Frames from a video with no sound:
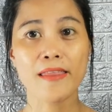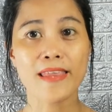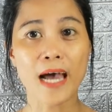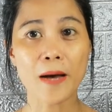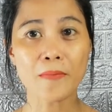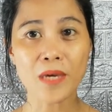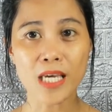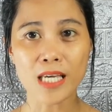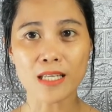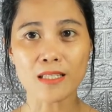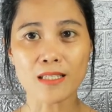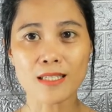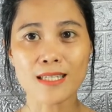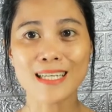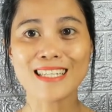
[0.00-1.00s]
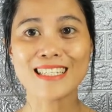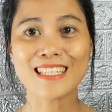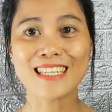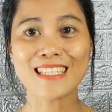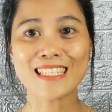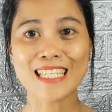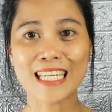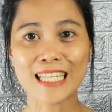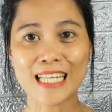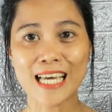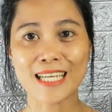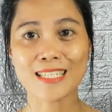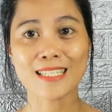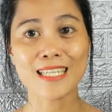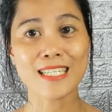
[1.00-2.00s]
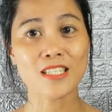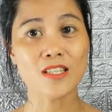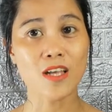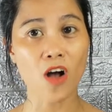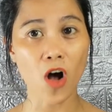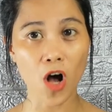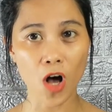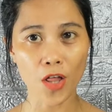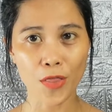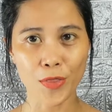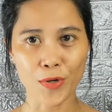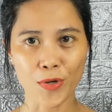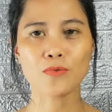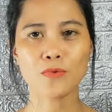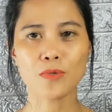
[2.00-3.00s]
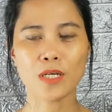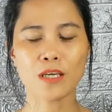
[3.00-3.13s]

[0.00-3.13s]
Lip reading: That means Centilius is the author.